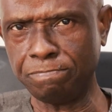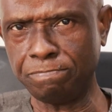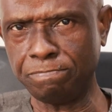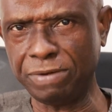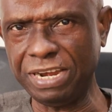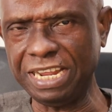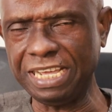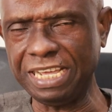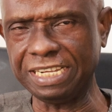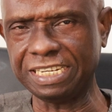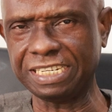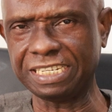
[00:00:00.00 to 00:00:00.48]

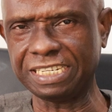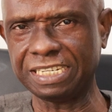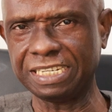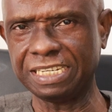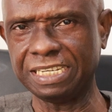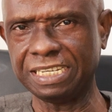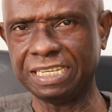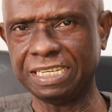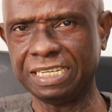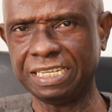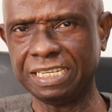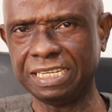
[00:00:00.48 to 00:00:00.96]
place
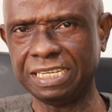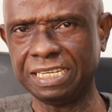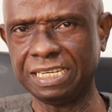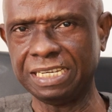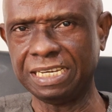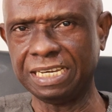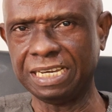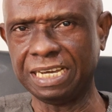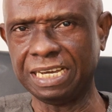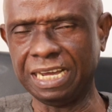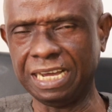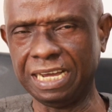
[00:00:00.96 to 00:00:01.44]

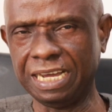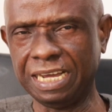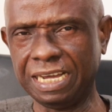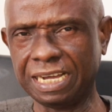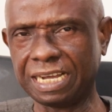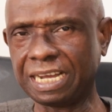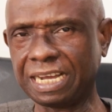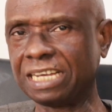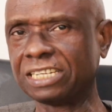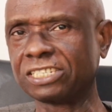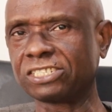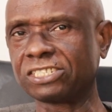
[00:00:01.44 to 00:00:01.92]

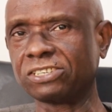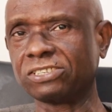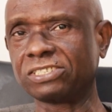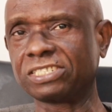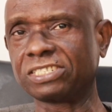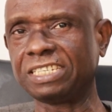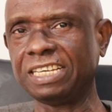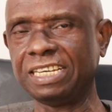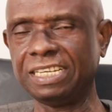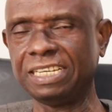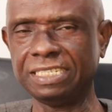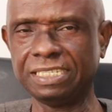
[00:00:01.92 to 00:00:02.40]
can
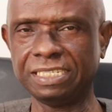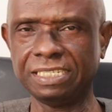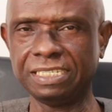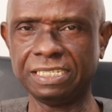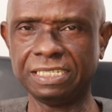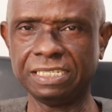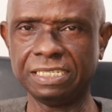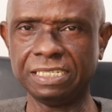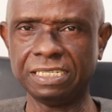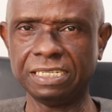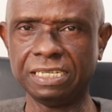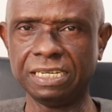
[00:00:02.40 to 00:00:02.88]
sustain
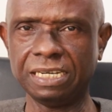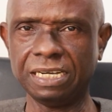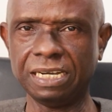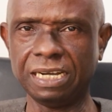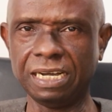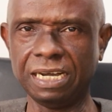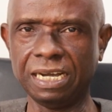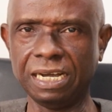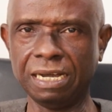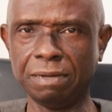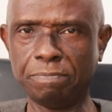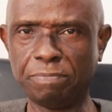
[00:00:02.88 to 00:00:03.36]

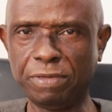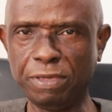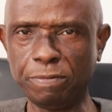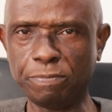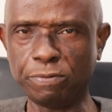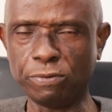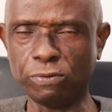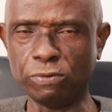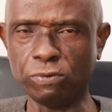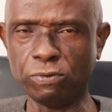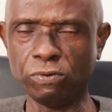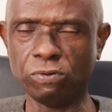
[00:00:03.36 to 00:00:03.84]

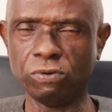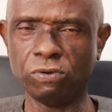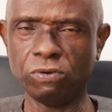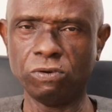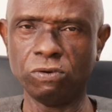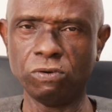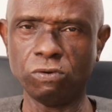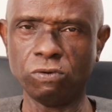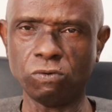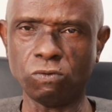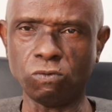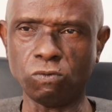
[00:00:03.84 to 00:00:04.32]
people
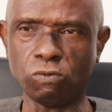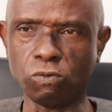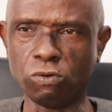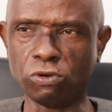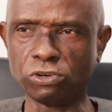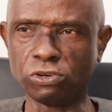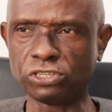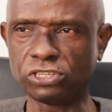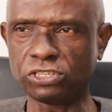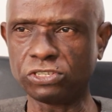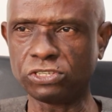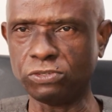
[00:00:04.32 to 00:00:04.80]

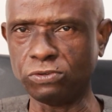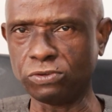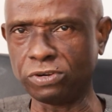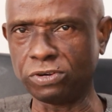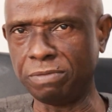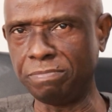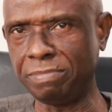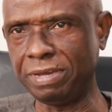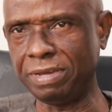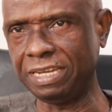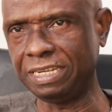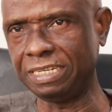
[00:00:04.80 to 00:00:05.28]
once you
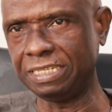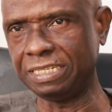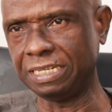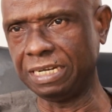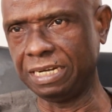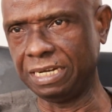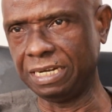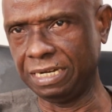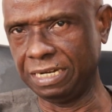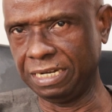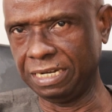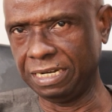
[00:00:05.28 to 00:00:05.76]
remain
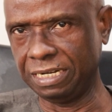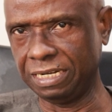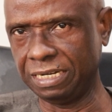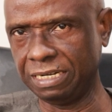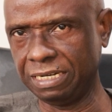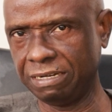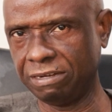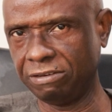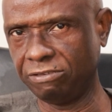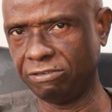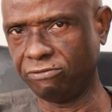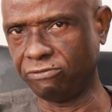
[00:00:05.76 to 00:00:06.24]

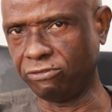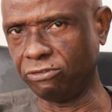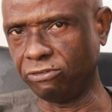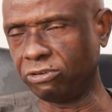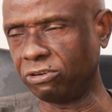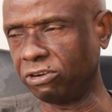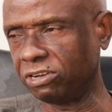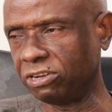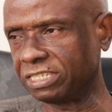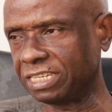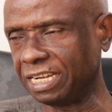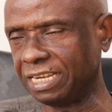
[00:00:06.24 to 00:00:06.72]

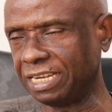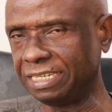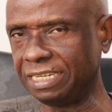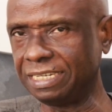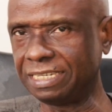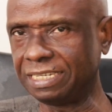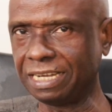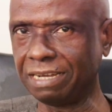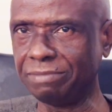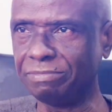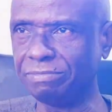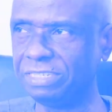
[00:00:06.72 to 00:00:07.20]
focused and
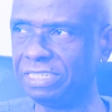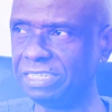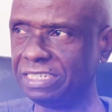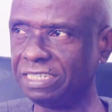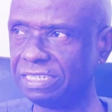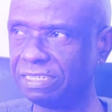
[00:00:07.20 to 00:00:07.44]
determined.